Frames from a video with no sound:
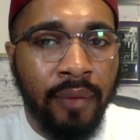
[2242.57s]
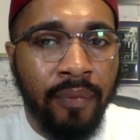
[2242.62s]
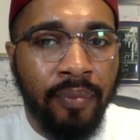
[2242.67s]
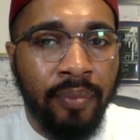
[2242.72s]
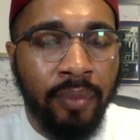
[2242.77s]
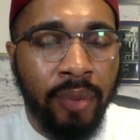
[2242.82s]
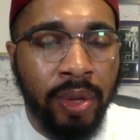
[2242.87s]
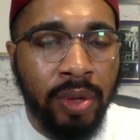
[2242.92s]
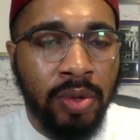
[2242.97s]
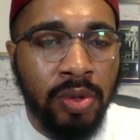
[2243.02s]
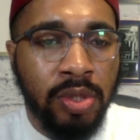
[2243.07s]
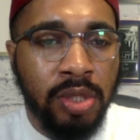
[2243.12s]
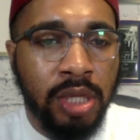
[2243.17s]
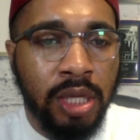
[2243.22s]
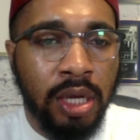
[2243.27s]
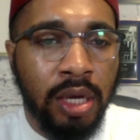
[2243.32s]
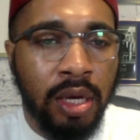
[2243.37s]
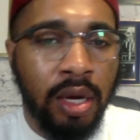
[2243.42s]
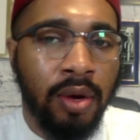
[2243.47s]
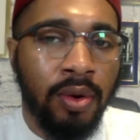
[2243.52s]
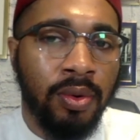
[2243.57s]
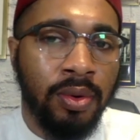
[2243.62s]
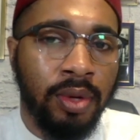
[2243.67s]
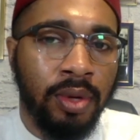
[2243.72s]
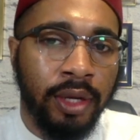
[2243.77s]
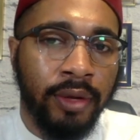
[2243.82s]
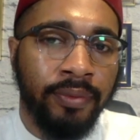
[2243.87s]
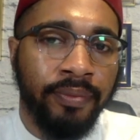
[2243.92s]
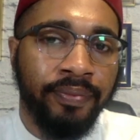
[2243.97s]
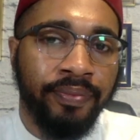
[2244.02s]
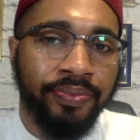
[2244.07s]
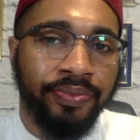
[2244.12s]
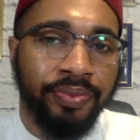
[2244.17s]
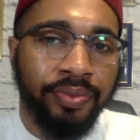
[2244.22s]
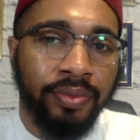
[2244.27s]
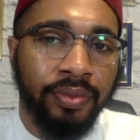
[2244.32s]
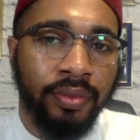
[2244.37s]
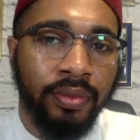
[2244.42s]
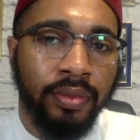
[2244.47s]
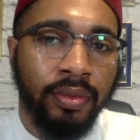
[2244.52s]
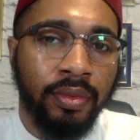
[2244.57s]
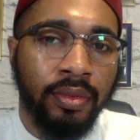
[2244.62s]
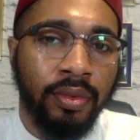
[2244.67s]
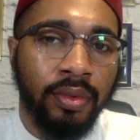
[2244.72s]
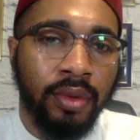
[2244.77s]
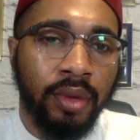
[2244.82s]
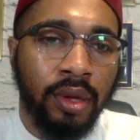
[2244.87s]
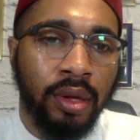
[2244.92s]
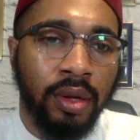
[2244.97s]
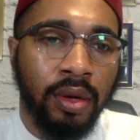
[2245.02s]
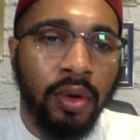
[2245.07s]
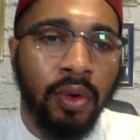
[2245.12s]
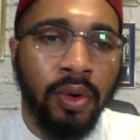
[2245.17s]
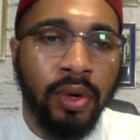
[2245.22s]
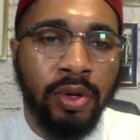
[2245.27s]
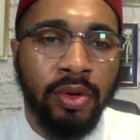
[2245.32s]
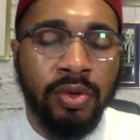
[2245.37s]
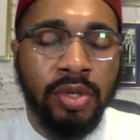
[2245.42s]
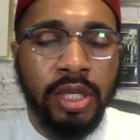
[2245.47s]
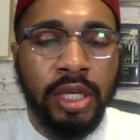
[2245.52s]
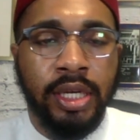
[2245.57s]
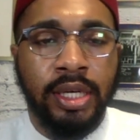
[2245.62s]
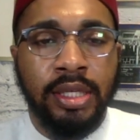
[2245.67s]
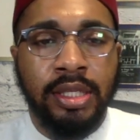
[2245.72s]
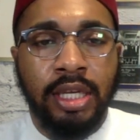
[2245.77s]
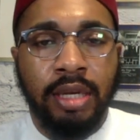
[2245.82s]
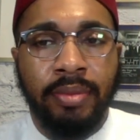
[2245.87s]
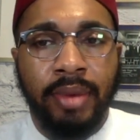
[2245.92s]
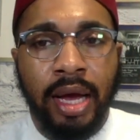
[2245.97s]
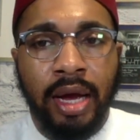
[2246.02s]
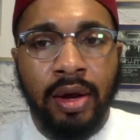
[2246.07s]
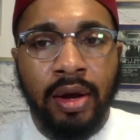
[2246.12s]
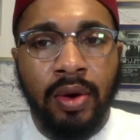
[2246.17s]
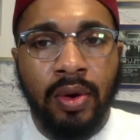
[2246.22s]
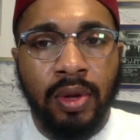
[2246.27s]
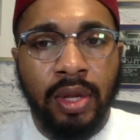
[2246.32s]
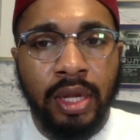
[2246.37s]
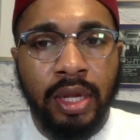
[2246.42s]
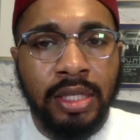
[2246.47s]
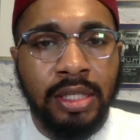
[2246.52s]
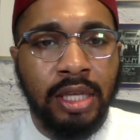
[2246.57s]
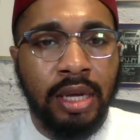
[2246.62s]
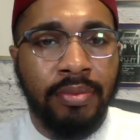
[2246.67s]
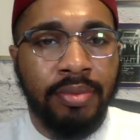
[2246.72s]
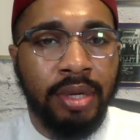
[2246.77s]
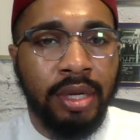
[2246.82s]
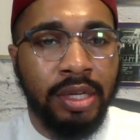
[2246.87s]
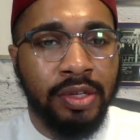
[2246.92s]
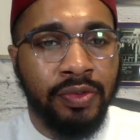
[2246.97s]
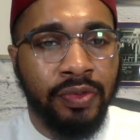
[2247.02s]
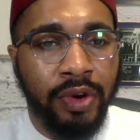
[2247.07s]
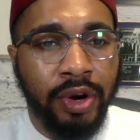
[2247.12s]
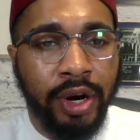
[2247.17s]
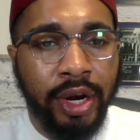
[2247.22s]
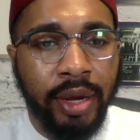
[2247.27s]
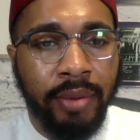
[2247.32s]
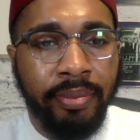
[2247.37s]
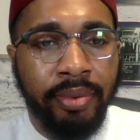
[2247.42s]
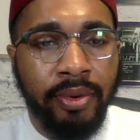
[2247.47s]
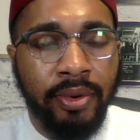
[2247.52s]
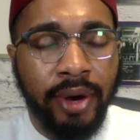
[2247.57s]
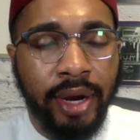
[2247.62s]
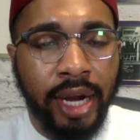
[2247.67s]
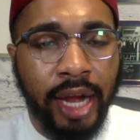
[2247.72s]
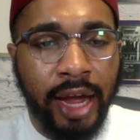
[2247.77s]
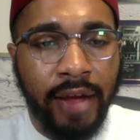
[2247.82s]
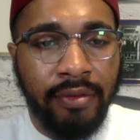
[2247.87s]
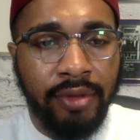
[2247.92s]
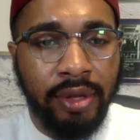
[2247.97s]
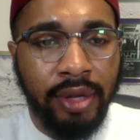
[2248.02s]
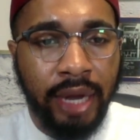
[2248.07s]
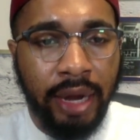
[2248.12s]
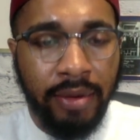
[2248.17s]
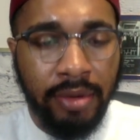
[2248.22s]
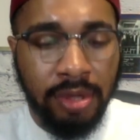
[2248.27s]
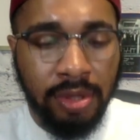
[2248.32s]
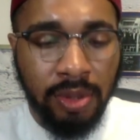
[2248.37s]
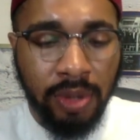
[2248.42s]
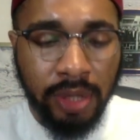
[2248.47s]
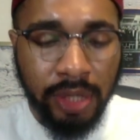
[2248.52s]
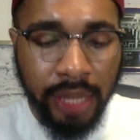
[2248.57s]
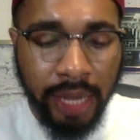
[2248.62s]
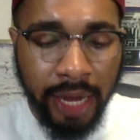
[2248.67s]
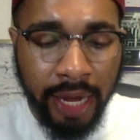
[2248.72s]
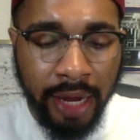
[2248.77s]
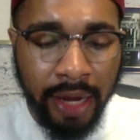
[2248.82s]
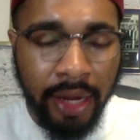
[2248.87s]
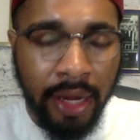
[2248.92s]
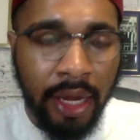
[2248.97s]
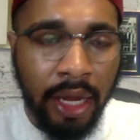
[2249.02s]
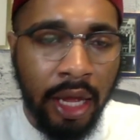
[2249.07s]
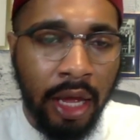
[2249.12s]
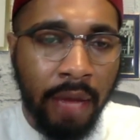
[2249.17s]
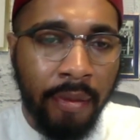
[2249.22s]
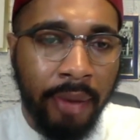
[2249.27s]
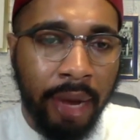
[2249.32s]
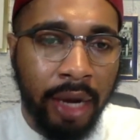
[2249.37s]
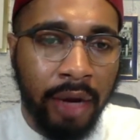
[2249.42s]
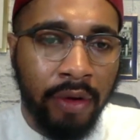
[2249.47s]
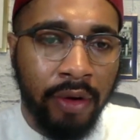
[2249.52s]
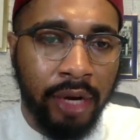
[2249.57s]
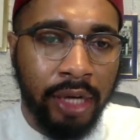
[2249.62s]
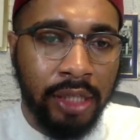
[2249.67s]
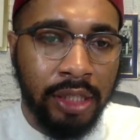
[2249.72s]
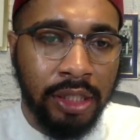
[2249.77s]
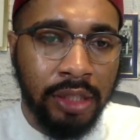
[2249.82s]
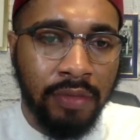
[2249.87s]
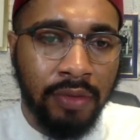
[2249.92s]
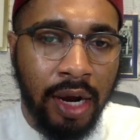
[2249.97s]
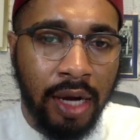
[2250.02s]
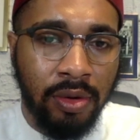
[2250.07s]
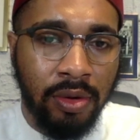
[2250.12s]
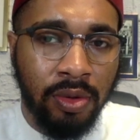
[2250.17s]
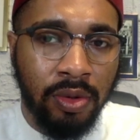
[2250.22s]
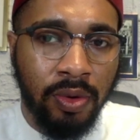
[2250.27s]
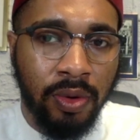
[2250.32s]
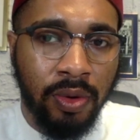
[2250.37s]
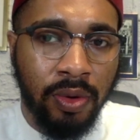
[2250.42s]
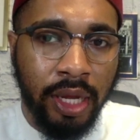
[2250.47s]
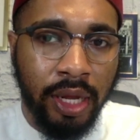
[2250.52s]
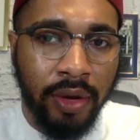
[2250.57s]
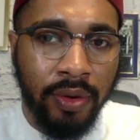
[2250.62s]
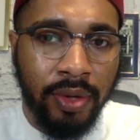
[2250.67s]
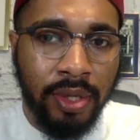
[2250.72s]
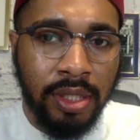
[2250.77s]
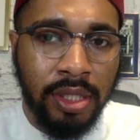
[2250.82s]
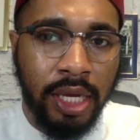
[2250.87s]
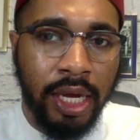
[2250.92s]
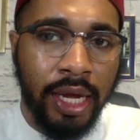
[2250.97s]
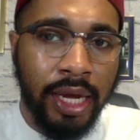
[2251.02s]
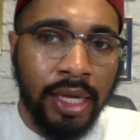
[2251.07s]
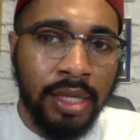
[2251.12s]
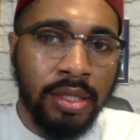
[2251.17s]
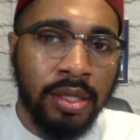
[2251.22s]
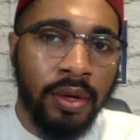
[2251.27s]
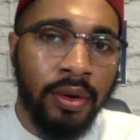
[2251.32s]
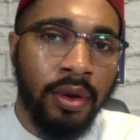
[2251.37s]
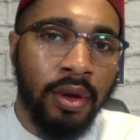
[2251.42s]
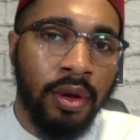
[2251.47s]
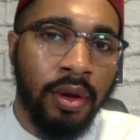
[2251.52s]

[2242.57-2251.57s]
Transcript: when you see a colon or you see a semicolon, it's something that's very important after. And I was taught that by Grand Sheikh Ronald Thornhill. It says,